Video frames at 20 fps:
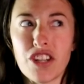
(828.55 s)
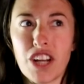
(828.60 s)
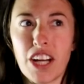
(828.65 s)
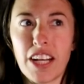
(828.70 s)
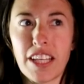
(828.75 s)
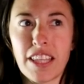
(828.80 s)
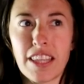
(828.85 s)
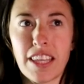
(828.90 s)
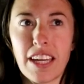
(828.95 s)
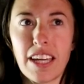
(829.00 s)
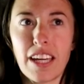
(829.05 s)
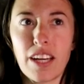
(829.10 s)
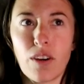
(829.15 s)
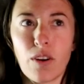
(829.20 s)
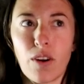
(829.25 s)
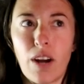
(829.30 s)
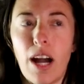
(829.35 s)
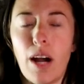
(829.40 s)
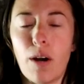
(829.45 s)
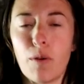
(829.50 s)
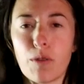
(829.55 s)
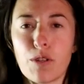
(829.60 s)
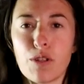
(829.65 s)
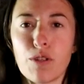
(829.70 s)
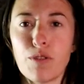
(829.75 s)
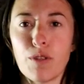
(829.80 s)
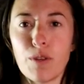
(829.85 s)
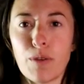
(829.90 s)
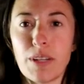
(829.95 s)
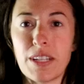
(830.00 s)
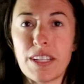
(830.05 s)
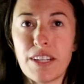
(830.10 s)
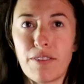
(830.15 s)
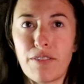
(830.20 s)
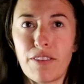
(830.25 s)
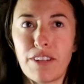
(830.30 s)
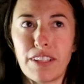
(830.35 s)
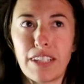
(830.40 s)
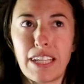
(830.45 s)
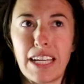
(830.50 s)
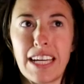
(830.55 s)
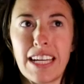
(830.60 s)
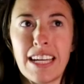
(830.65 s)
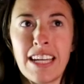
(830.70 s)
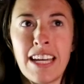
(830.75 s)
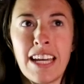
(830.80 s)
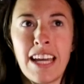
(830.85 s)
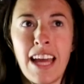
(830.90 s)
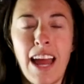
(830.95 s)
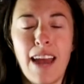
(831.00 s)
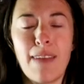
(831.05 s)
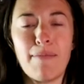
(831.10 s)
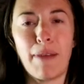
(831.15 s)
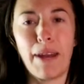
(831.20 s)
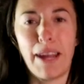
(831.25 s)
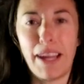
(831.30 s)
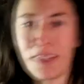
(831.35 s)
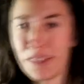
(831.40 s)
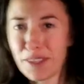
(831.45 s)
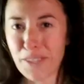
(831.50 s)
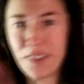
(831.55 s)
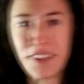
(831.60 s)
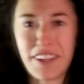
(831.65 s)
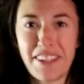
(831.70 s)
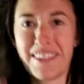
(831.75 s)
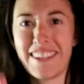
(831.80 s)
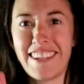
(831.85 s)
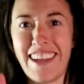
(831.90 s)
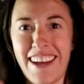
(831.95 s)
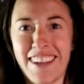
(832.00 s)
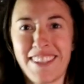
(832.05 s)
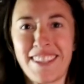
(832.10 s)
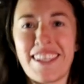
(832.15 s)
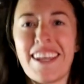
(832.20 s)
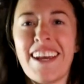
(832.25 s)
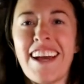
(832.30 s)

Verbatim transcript: anything or how would you do it differently? And my answer is yes.